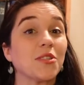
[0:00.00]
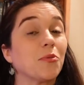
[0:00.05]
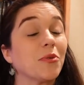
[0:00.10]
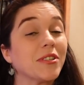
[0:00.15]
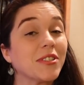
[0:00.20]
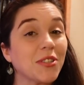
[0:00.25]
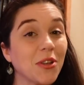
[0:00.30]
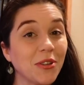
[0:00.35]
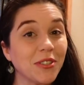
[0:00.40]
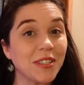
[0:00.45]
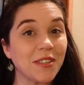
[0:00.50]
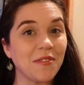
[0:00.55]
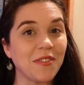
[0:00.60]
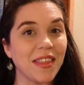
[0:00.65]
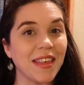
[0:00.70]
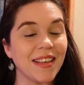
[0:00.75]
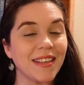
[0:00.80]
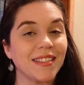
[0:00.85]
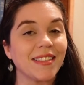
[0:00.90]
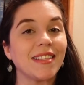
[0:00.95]
a result of
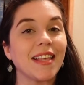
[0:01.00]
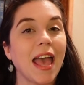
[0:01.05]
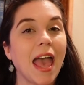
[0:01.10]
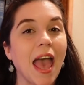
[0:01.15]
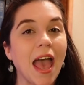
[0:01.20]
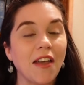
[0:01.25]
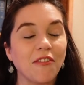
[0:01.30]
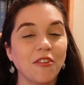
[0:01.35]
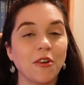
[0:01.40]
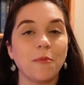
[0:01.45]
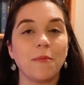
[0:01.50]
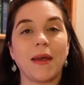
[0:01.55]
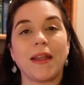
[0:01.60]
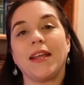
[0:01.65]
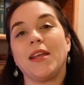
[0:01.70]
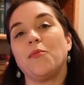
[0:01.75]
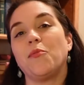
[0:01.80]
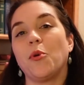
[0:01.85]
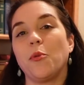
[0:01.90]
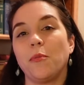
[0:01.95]
this,
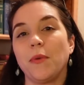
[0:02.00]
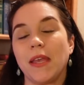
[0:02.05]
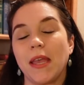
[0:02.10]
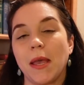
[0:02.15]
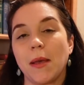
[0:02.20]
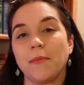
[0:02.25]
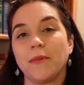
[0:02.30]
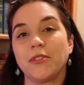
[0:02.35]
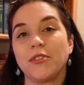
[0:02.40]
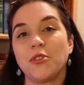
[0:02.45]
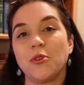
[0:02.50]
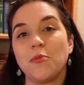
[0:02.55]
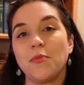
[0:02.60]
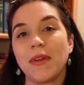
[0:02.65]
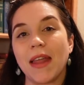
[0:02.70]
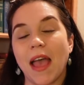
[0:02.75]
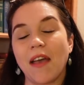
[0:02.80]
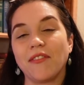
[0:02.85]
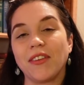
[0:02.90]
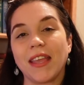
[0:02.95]
everybody will be able to
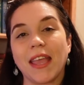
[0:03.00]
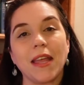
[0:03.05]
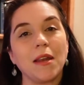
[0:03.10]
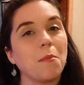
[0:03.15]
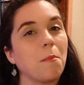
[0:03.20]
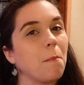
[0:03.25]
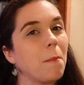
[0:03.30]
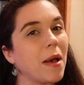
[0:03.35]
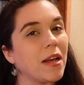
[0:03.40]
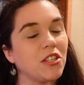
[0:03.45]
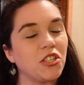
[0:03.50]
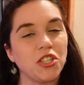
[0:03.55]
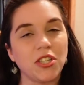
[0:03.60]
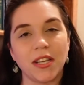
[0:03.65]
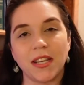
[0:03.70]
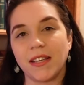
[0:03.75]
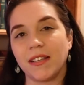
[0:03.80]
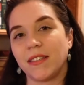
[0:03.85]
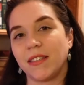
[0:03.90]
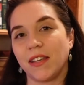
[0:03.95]
navigate much
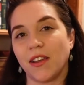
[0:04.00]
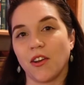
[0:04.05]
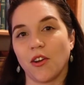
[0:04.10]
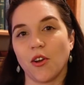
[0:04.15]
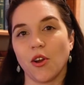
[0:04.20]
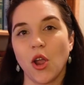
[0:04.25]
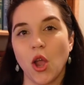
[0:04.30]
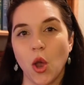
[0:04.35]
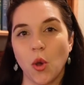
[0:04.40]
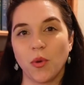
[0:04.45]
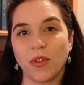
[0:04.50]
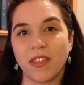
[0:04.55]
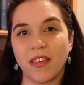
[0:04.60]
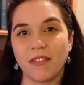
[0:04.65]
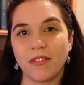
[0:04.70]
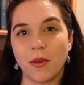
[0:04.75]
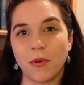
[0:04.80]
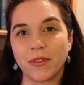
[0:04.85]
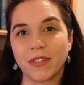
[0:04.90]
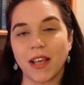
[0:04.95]
easier
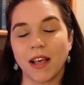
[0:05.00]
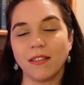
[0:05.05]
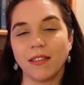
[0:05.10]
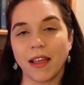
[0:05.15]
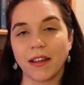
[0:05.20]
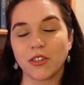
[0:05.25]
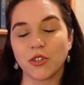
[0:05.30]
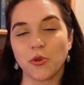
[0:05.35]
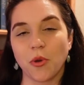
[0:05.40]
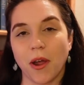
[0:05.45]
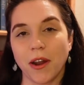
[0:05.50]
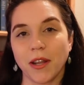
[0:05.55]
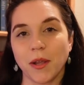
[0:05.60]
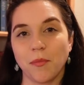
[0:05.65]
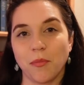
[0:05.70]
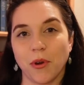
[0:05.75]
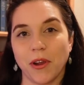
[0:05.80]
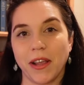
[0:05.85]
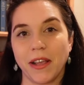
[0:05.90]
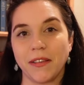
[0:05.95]
within those
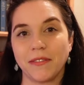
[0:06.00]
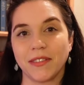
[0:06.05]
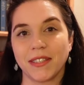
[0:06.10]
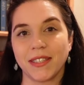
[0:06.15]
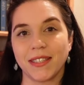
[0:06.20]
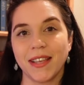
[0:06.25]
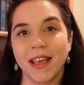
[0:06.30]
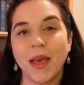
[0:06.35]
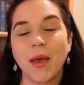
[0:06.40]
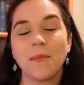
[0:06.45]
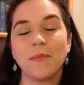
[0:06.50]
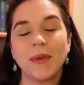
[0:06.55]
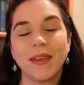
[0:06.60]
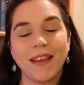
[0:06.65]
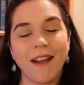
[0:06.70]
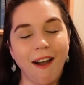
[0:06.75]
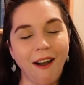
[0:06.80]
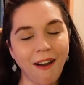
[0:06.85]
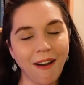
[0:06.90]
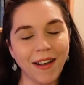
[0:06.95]
electronic briefs
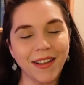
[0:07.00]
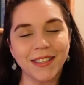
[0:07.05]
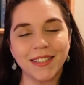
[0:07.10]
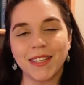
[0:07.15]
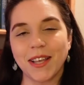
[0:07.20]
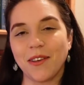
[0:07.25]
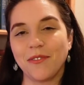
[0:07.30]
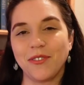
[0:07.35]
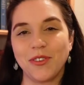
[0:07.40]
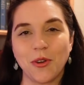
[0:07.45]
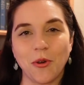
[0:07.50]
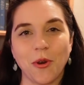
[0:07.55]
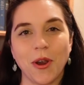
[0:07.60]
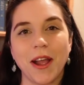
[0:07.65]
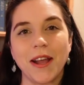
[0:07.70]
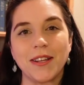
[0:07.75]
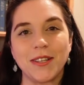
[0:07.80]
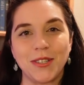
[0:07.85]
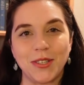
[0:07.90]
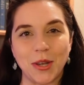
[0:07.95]
because of your
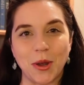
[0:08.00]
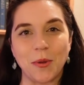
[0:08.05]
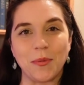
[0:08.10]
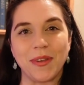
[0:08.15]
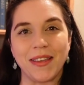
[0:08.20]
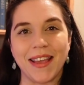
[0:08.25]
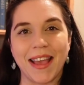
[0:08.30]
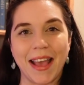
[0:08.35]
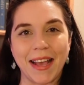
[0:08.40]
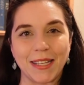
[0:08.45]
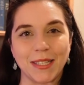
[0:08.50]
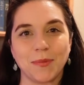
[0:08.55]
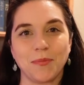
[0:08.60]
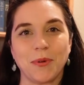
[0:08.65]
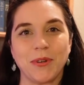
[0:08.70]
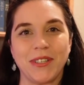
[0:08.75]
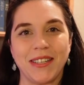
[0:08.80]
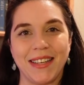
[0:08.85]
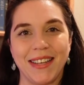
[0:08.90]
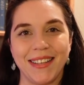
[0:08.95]
Adobe
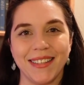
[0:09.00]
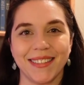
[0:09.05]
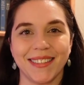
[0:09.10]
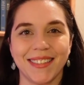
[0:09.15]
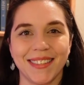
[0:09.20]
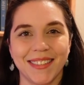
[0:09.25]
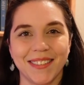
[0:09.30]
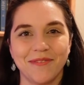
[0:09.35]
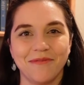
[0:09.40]
expertise.